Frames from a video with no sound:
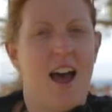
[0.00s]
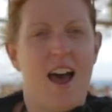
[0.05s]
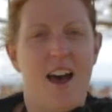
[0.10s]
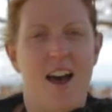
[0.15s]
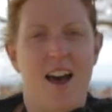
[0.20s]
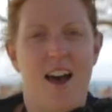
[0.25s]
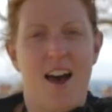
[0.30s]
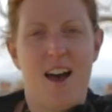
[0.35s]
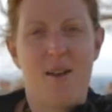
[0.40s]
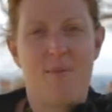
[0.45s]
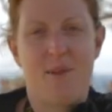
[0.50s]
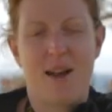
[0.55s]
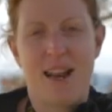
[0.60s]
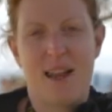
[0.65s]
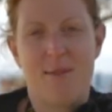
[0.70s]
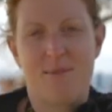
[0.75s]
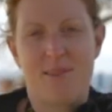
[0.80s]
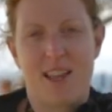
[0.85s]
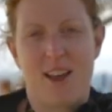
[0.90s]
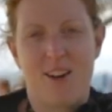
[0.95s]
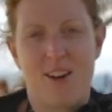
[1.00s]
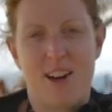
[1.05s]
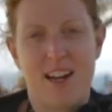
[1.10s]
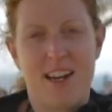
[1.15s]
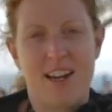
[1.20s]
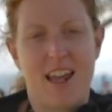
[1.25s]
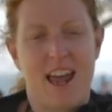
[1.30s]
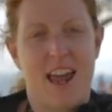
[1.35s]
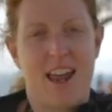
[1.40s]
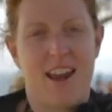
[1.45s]
Hi, my name's Lauren
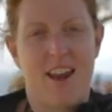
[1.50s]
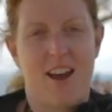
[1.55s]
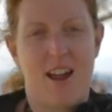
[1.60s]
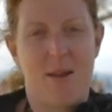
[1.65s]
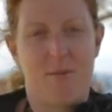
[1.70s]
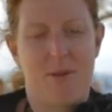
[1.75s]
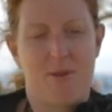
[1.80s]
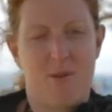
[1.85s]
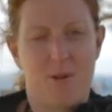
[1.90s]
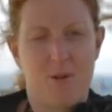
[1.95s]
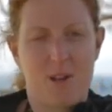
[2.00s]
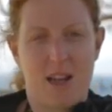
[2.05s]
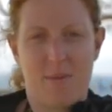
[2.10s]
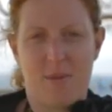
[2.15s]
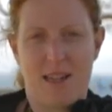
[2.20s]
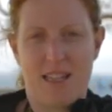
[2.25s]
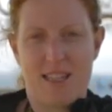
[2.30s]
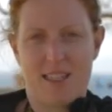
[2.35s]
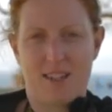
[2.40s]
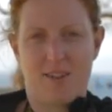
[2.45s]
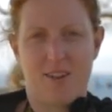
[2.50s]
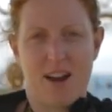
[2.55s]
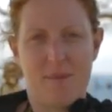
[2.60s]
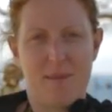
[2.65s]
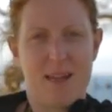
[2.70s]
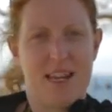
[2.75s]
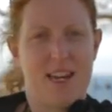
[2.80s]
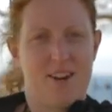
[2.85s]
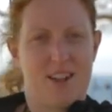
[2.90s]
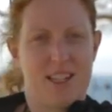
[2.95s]
and I'm a full-time Instagrammer
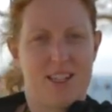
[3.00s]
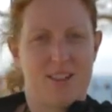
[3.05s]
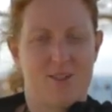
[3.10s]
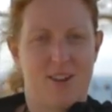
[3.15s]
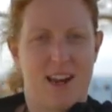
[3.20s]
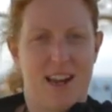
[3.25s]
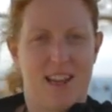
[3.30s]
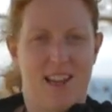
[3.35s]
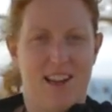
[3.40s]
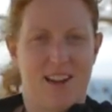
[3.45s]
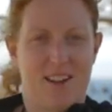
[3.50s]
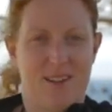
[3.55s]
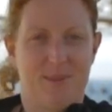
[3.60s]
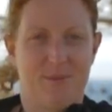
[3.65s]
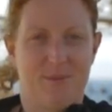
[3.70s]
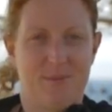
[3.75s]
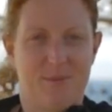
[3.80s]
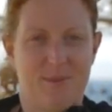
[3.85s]
here in Australia.